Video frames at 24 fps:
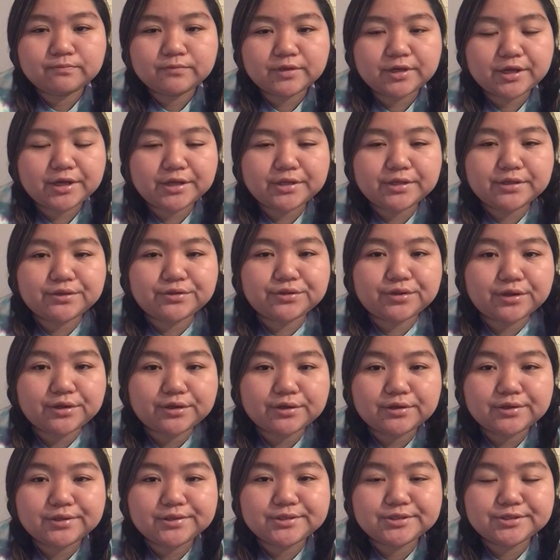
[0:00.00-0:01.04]
I did not go
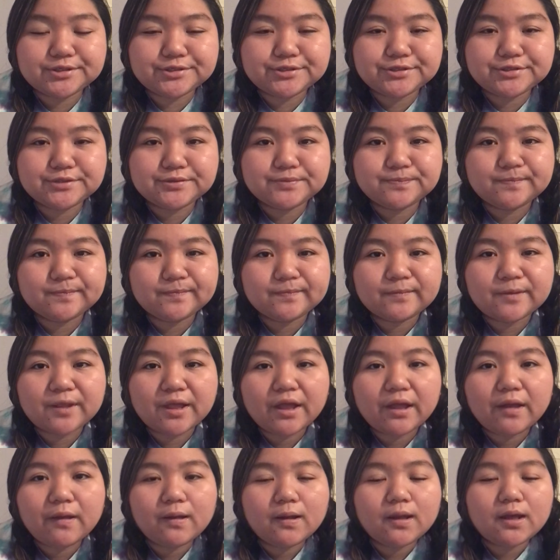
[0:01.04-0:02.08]
to church.
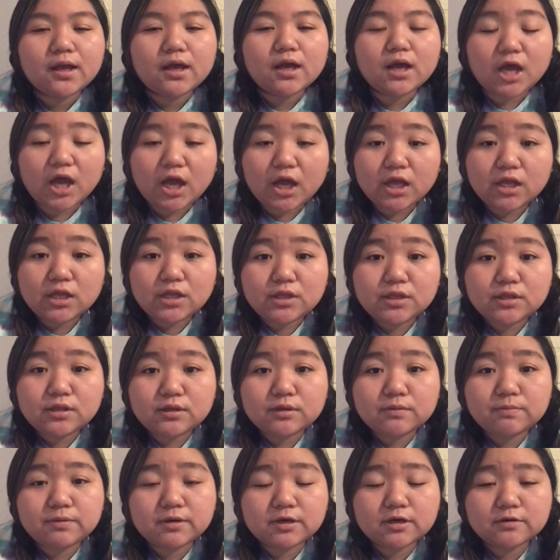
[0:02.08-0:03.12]
I do
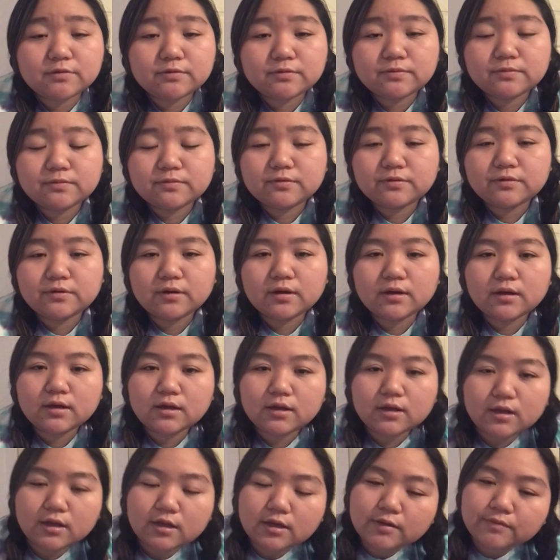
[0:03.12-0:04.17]
probably
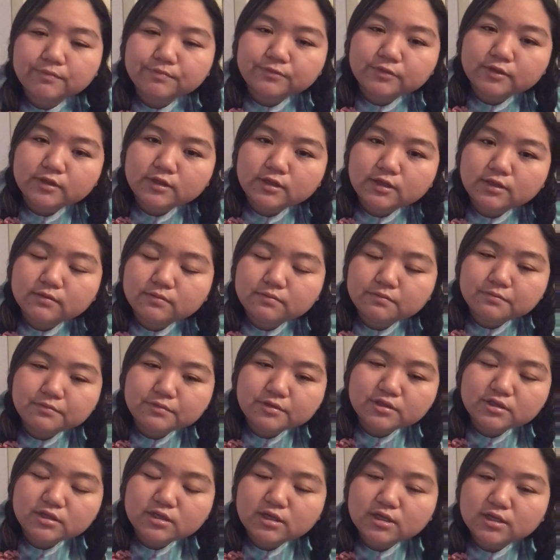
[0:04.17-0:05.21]
get
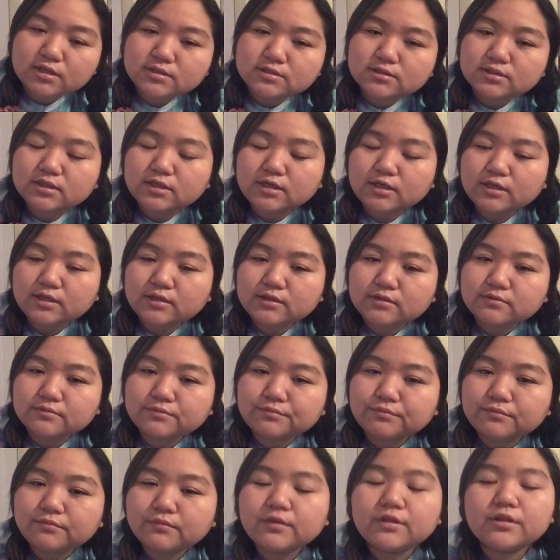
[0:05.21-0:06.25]
baptized, and
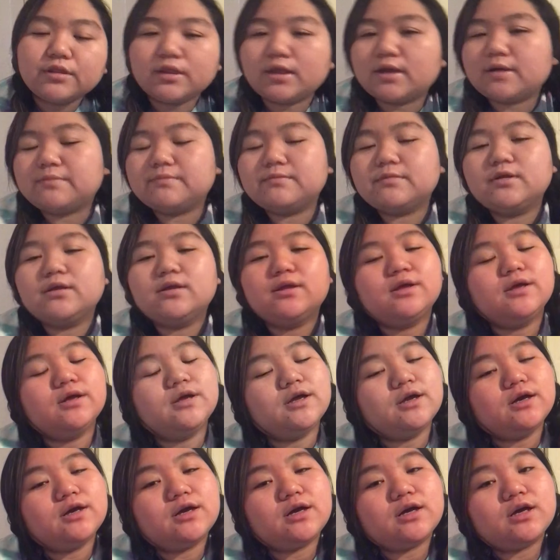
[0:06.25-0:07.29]
no,
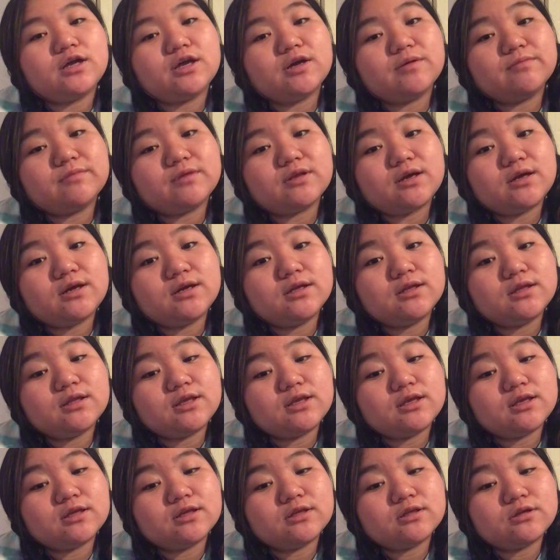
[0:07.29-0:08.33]
I am not
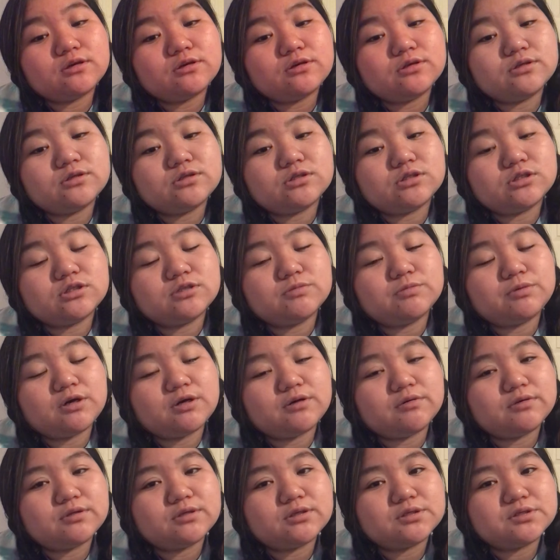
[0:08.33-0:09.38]
gonna go to church
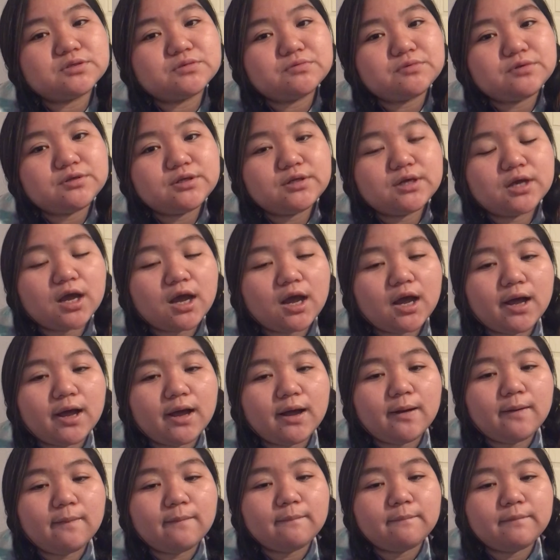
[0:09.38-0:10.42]
probably this week.
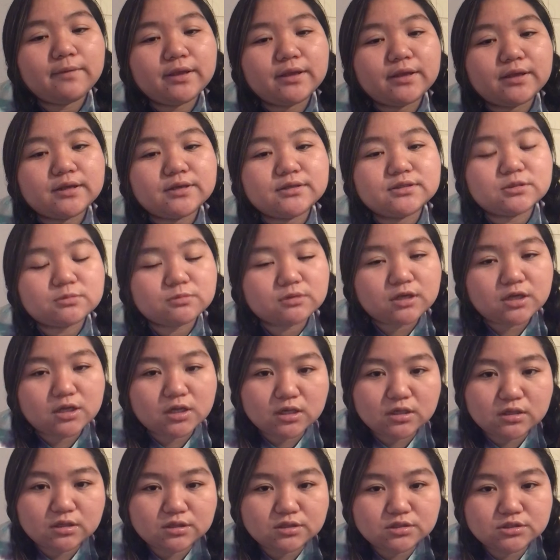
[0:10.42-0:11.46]
Because of my
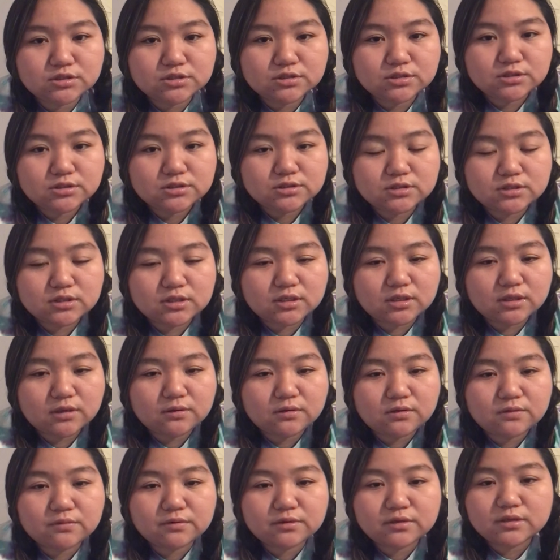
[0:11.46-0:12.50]
allergies, and I
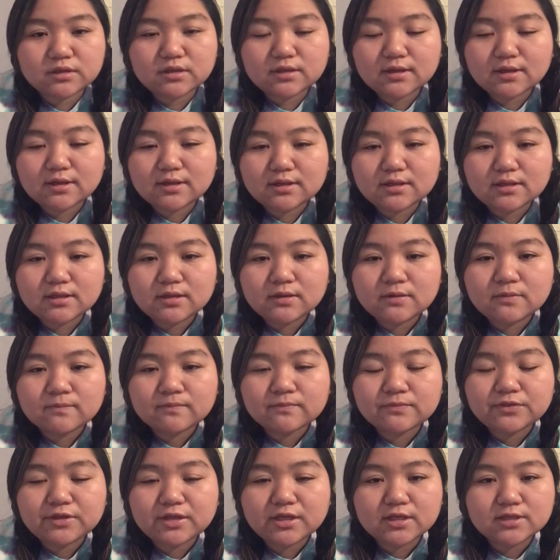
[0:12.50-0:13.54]
don't want any
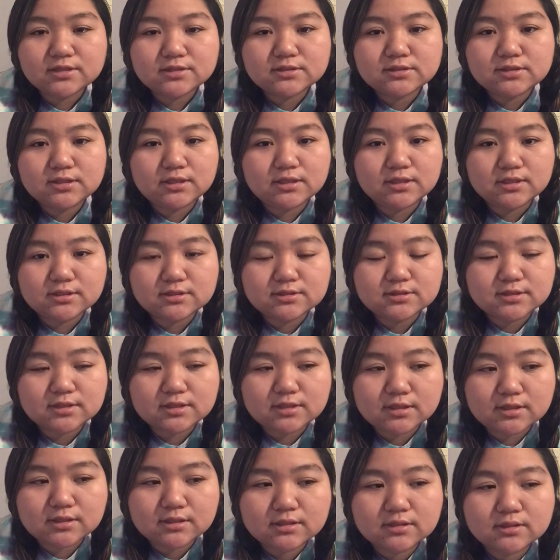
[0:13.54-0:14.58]
kids to get
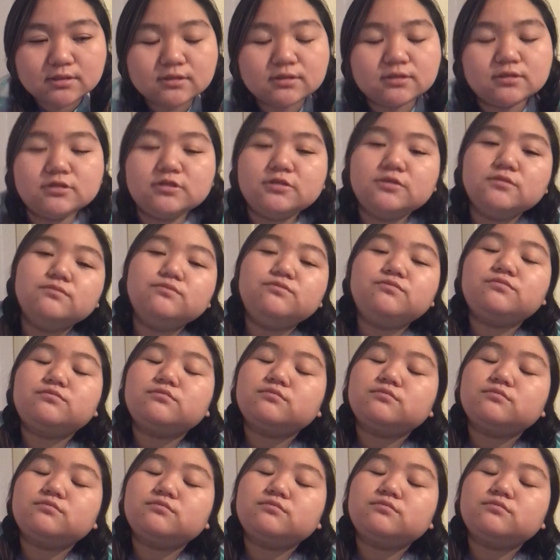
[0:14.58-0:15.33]
sick.